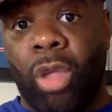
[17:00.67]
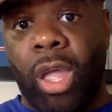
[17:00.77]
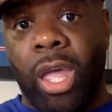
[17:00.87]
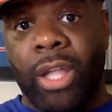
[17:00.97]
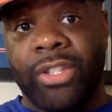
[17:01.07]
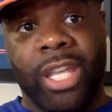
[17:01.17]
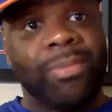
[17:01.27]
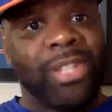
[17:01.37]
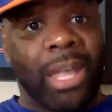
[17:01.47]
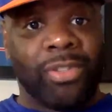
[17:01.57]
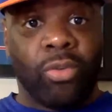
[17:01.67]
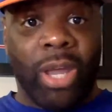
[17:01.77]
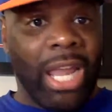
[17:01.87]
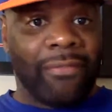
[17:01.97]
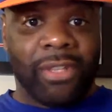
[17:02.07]
and Tibbs steps
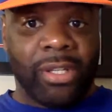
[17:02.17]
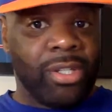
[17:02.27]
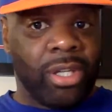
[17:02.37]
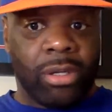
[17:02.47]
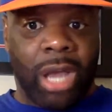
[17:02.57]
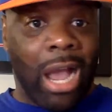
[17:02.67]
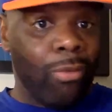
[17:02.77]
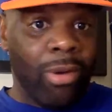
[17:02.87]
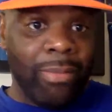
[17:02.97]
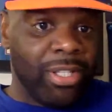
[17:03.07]
away after this year. I wouldn't be